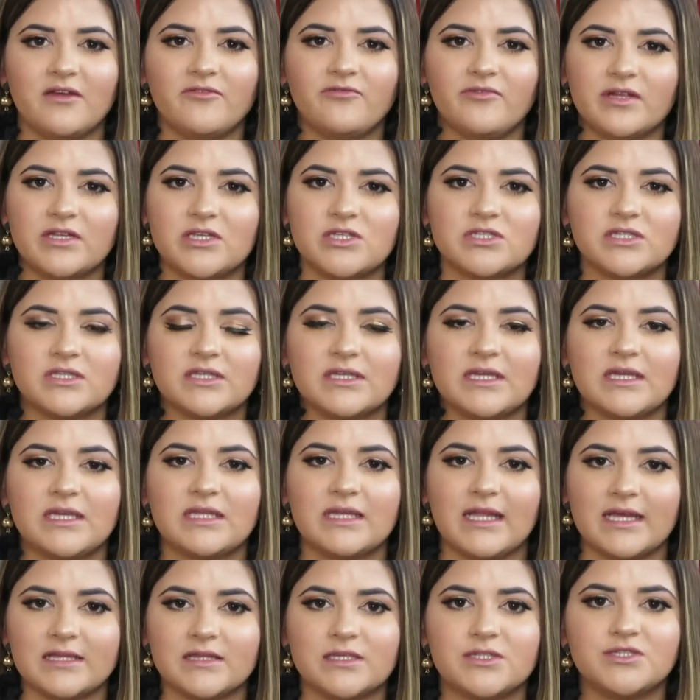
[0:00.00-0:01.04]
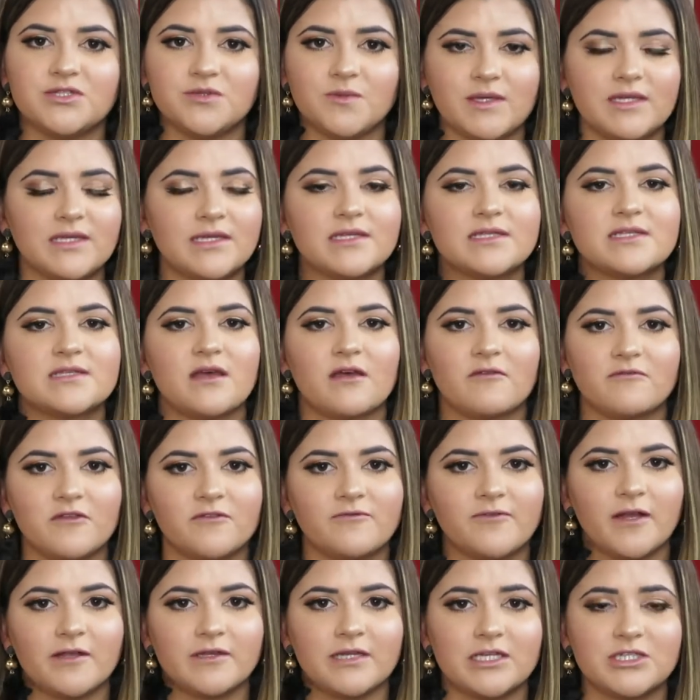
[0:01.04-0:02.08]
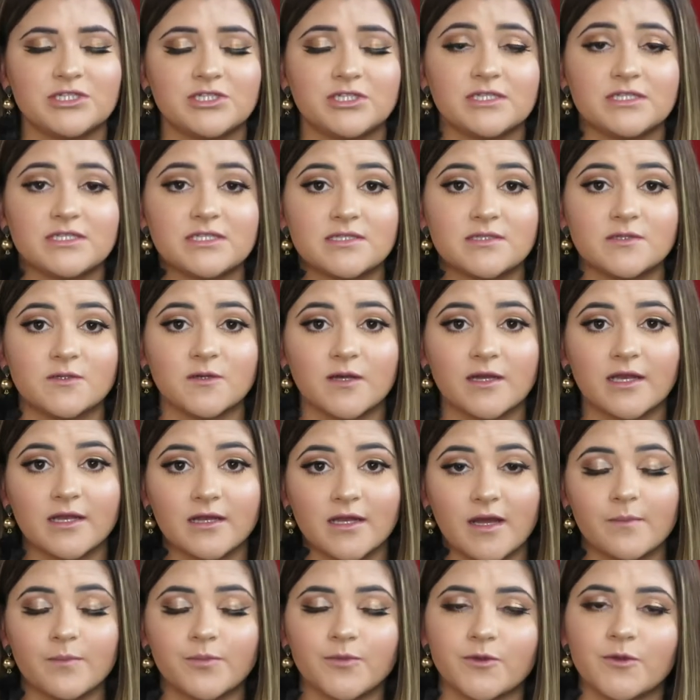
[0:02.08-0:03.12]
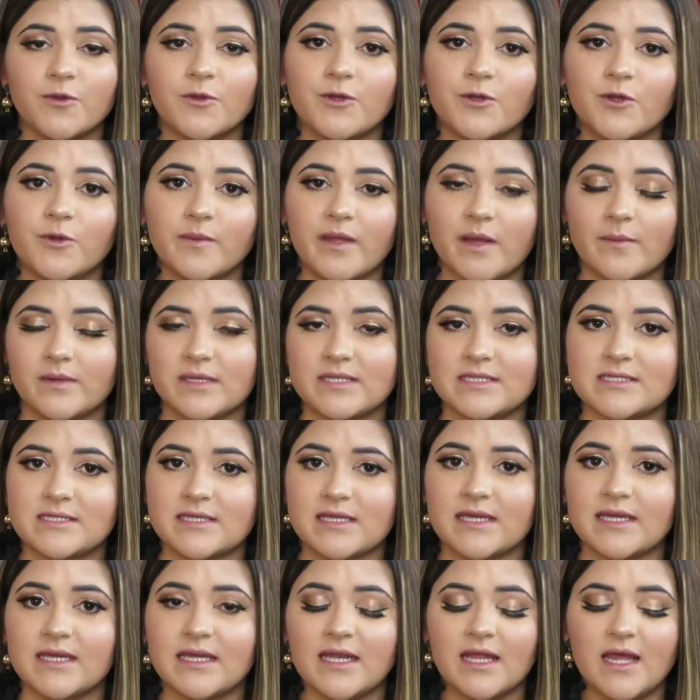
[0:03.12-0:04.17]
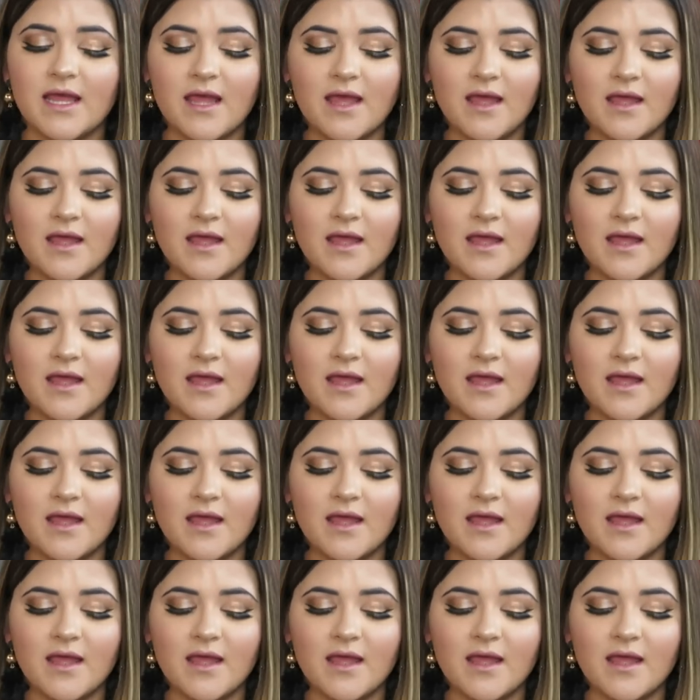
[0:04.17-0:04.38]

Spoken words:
eventually, like, the dewiness of the foundation is still going to come through and you'll be able to see it.